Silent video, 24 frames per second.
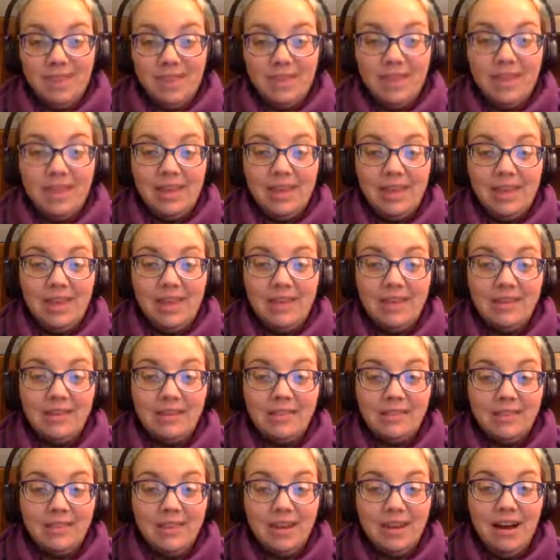the
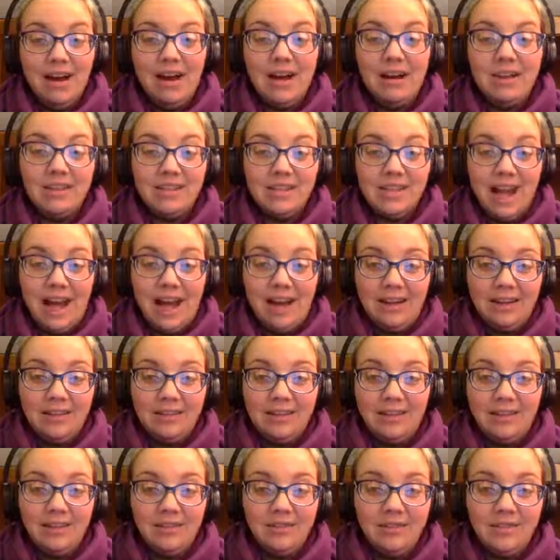contact
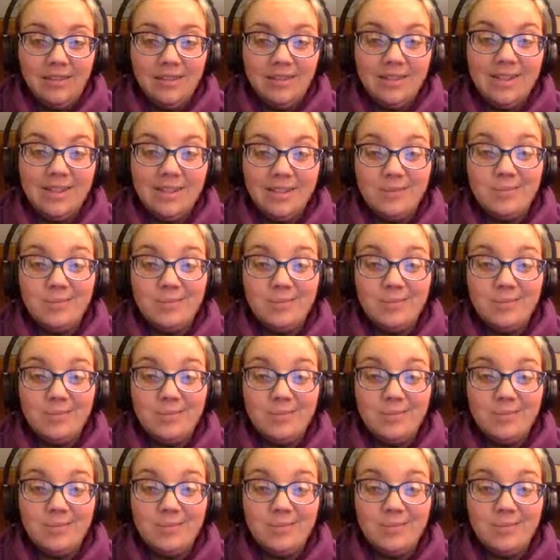of the sits